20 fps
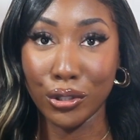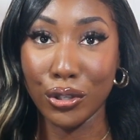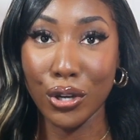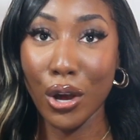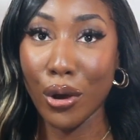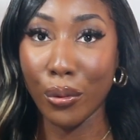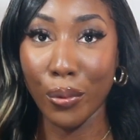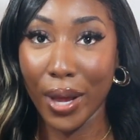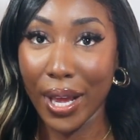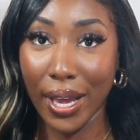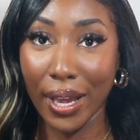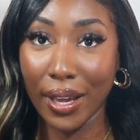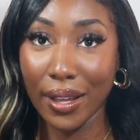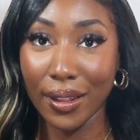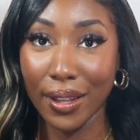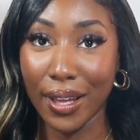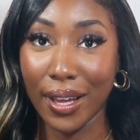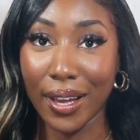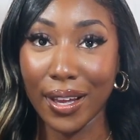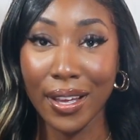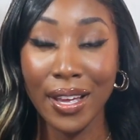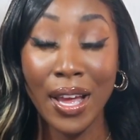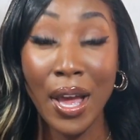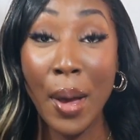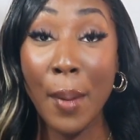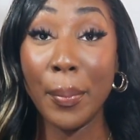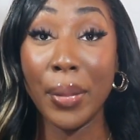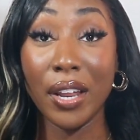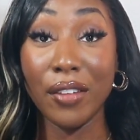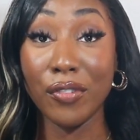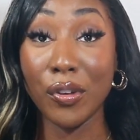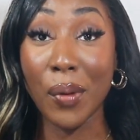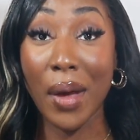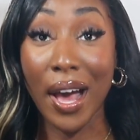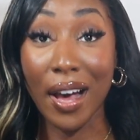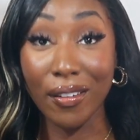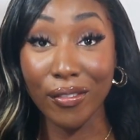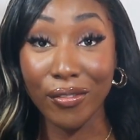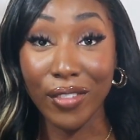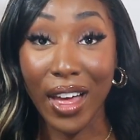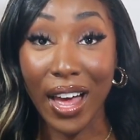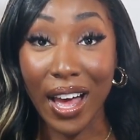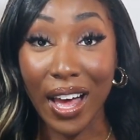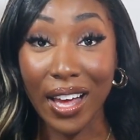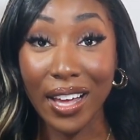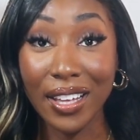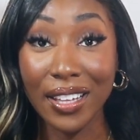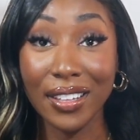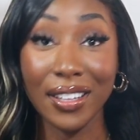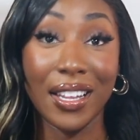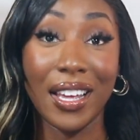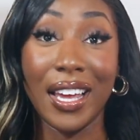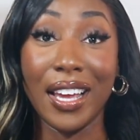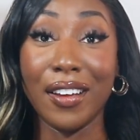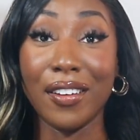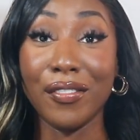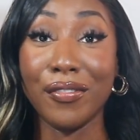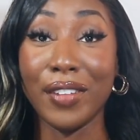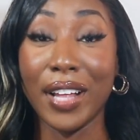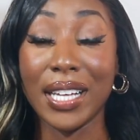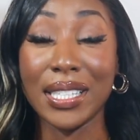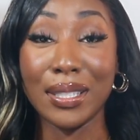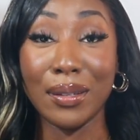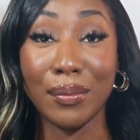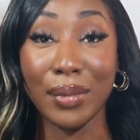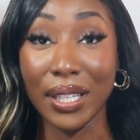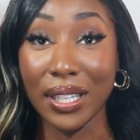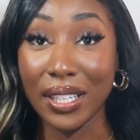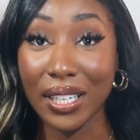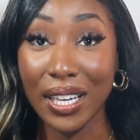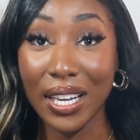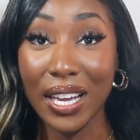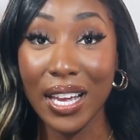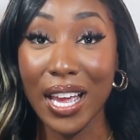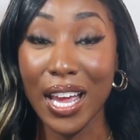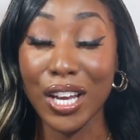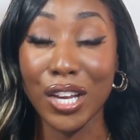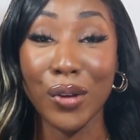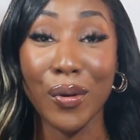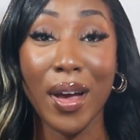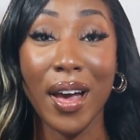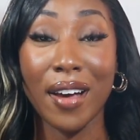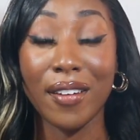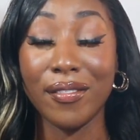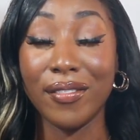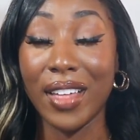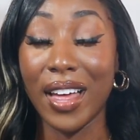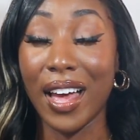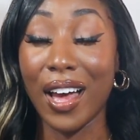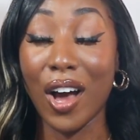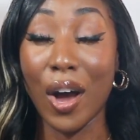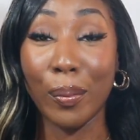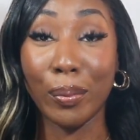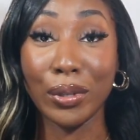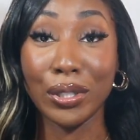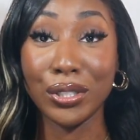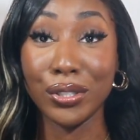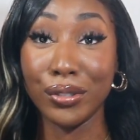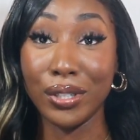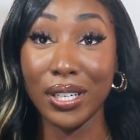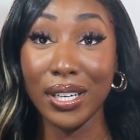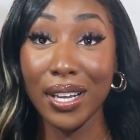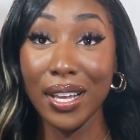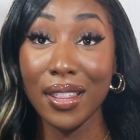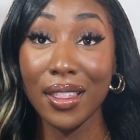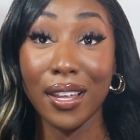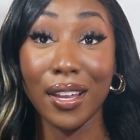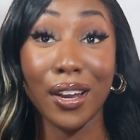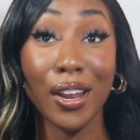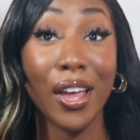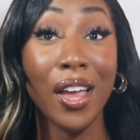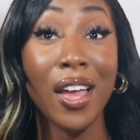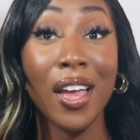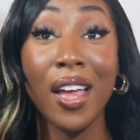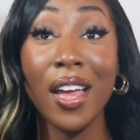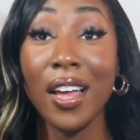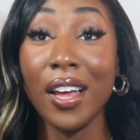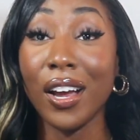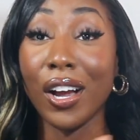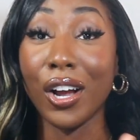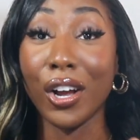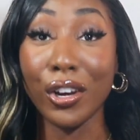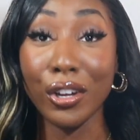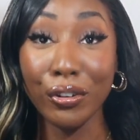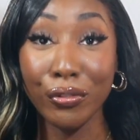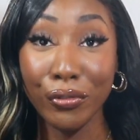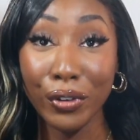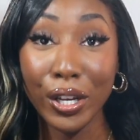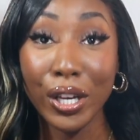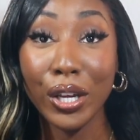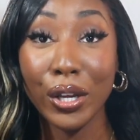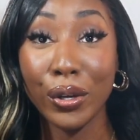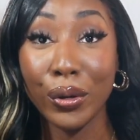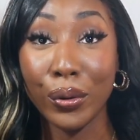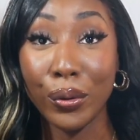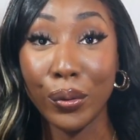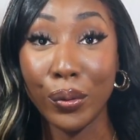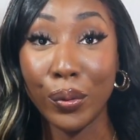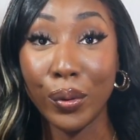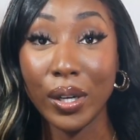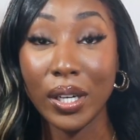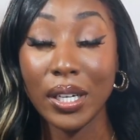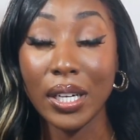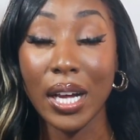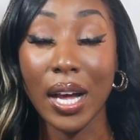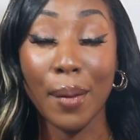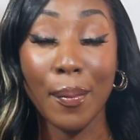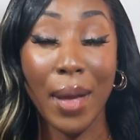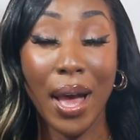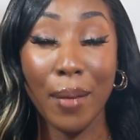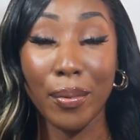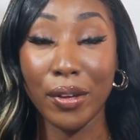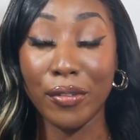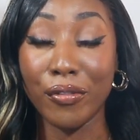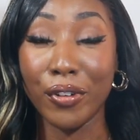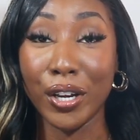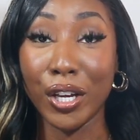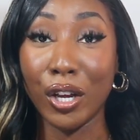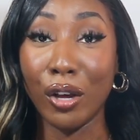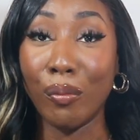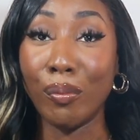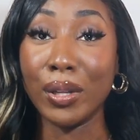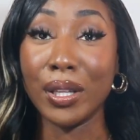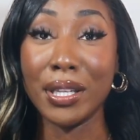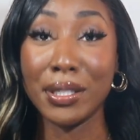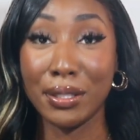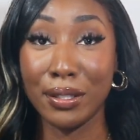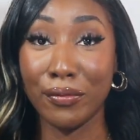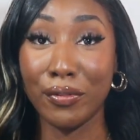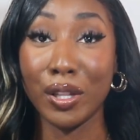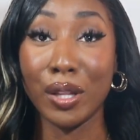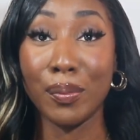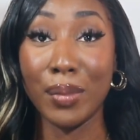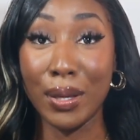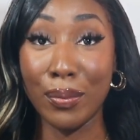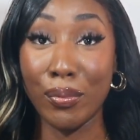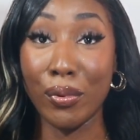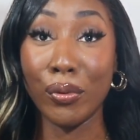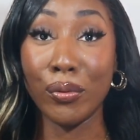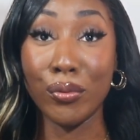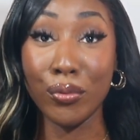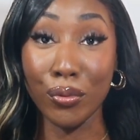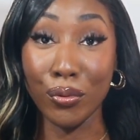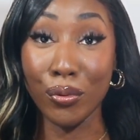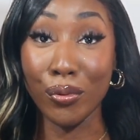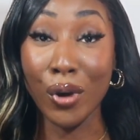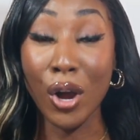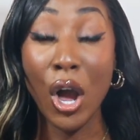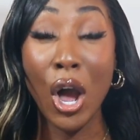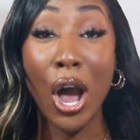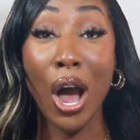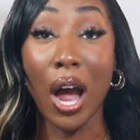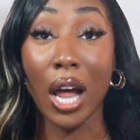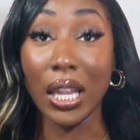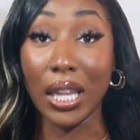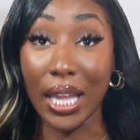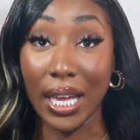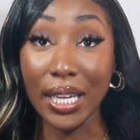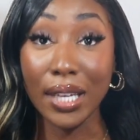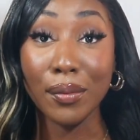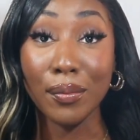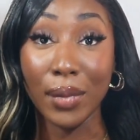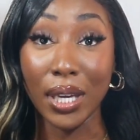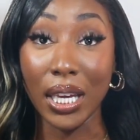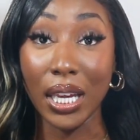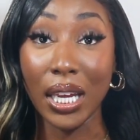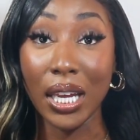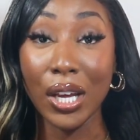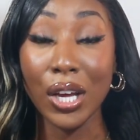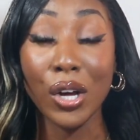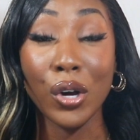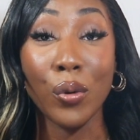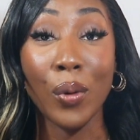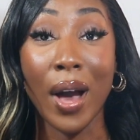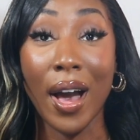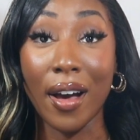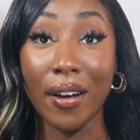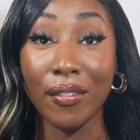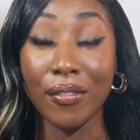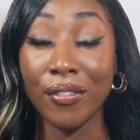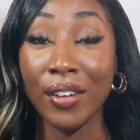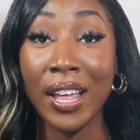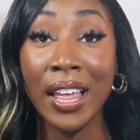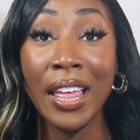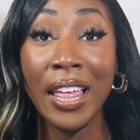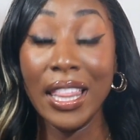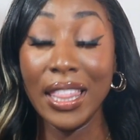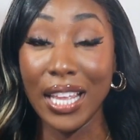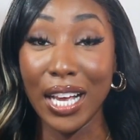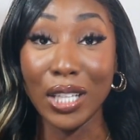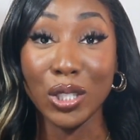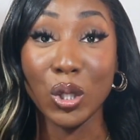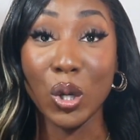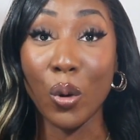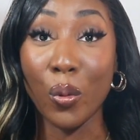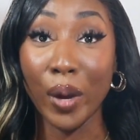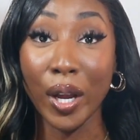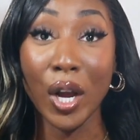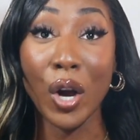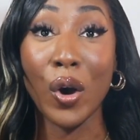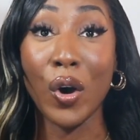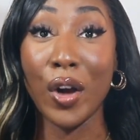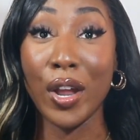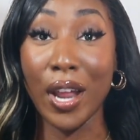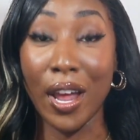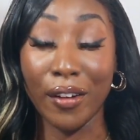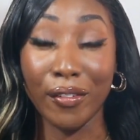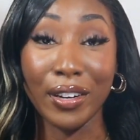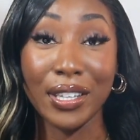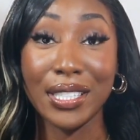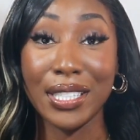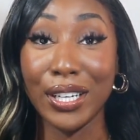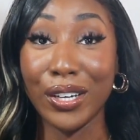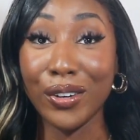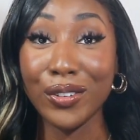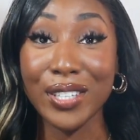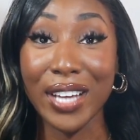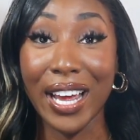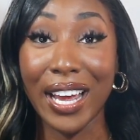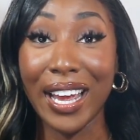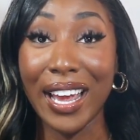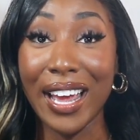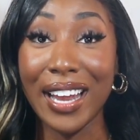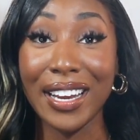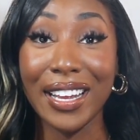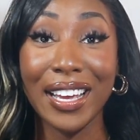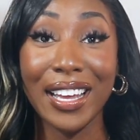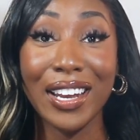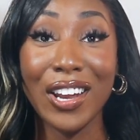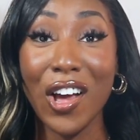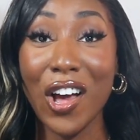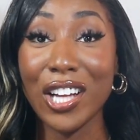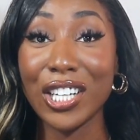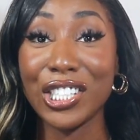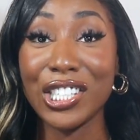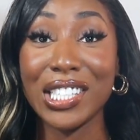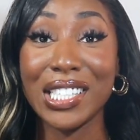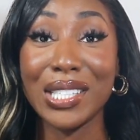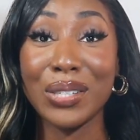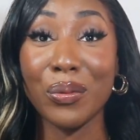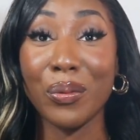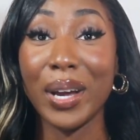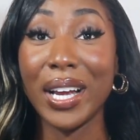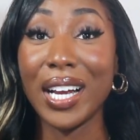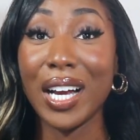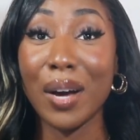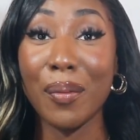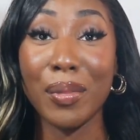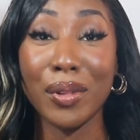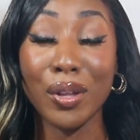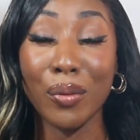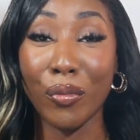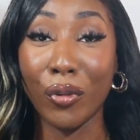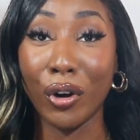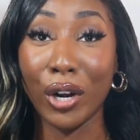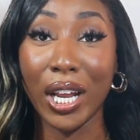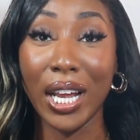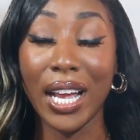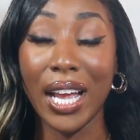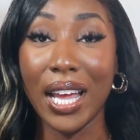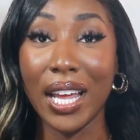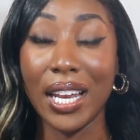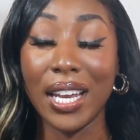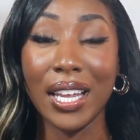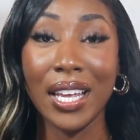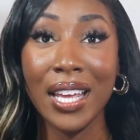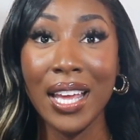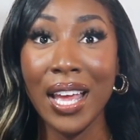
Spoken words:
no way. Like, but if you have that like flexibility and you have that opportunity, then good for you. I'm happy for you. But this is for the people who are like me, who have things going on every single day and cannot just wake up in the morning and